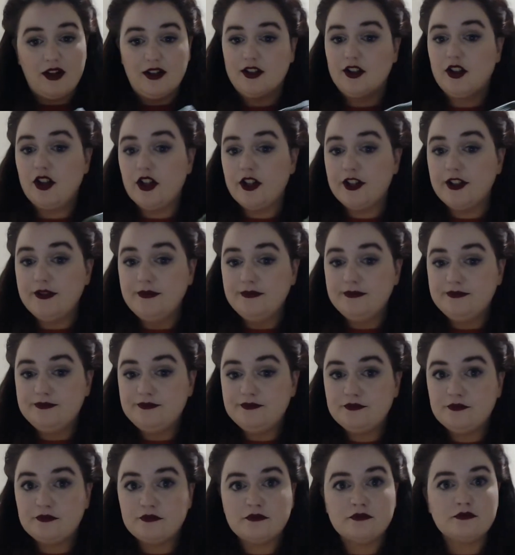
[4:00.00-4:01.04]
Good,
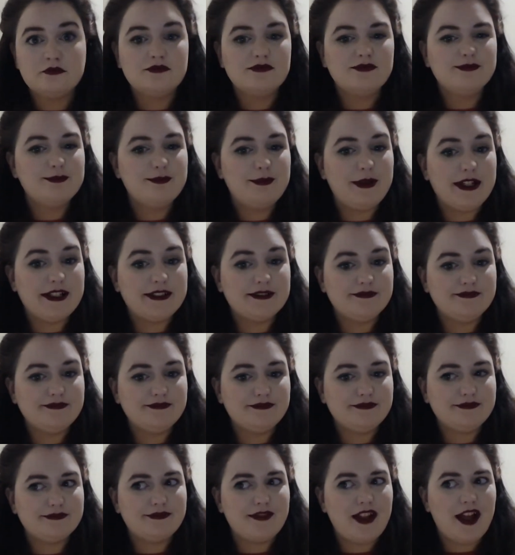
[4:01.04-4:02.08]
but
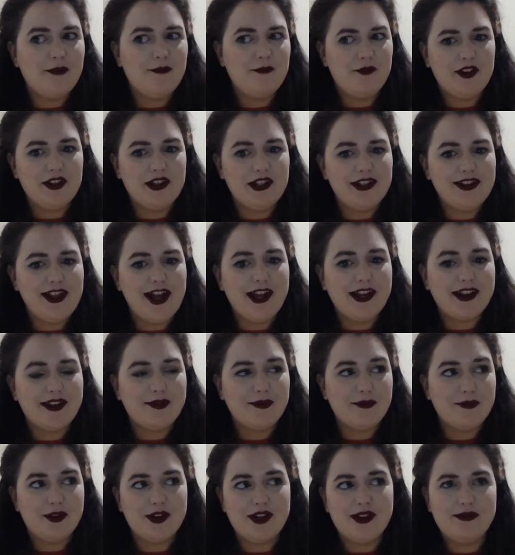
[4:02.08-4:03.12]
I'm feeling like
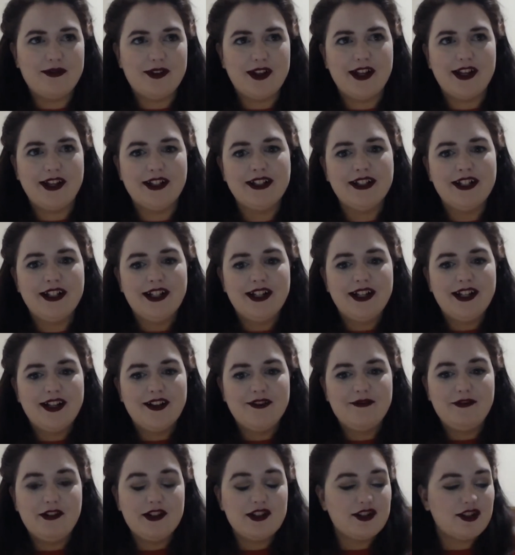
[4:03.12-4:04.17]
whatever
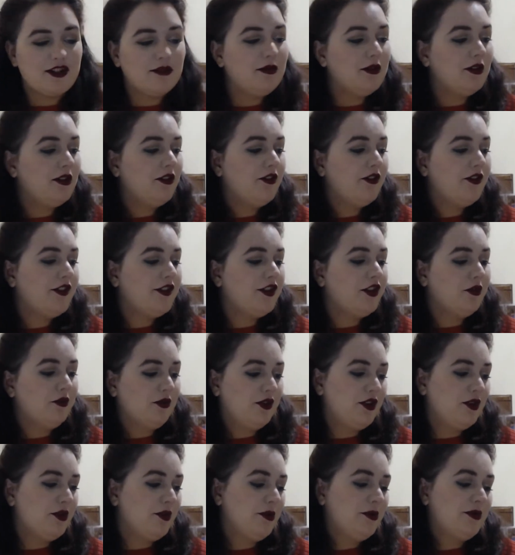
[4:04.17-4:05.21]
vegetable you
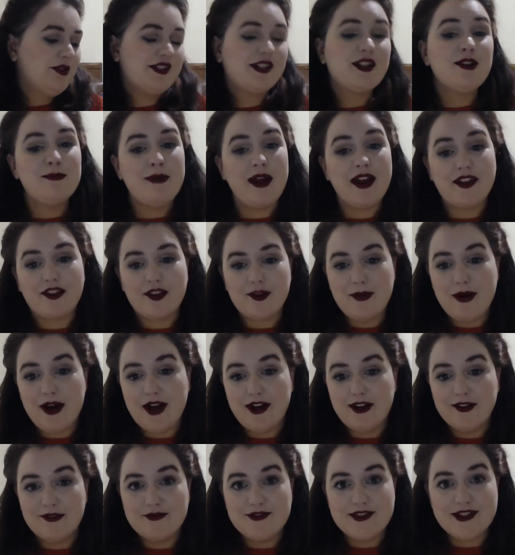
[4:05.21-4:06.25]
use to make the
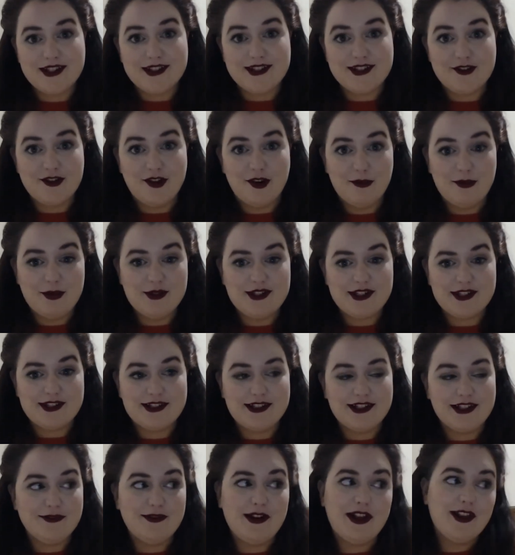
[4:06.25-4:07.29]
puffs is not
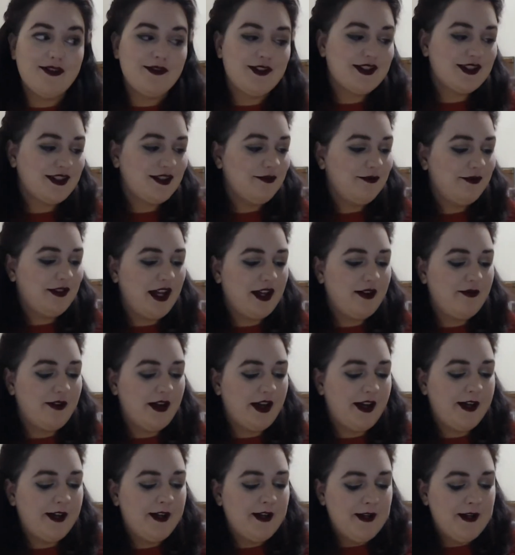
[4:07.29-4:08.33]
particularly relevant to the flavour,